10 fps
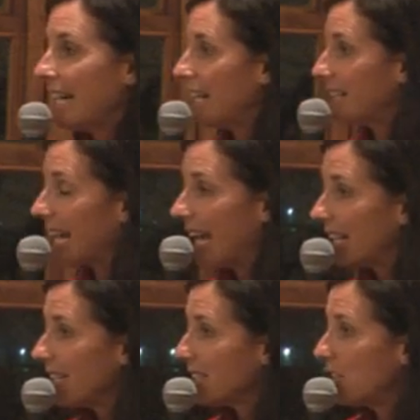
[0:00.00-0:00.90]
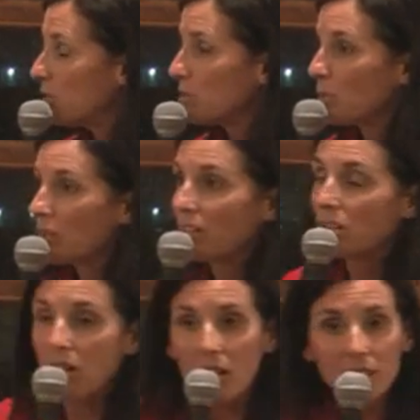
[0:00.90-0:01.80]
candidates that you support? Are
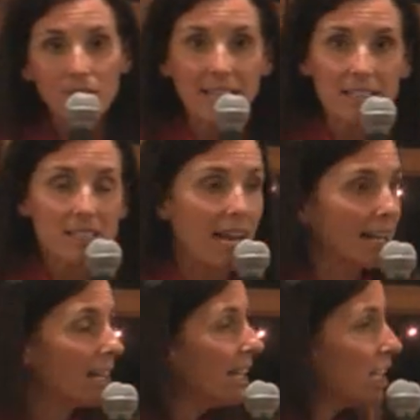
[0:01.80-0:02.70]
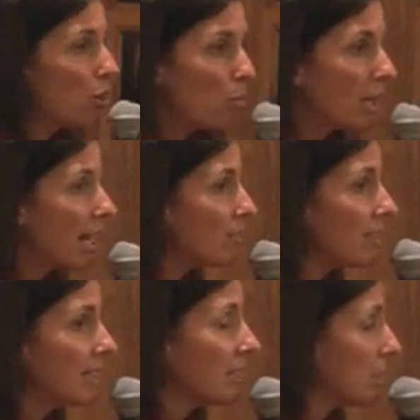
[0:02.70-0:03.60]
you called to write a check? You know, whatever it is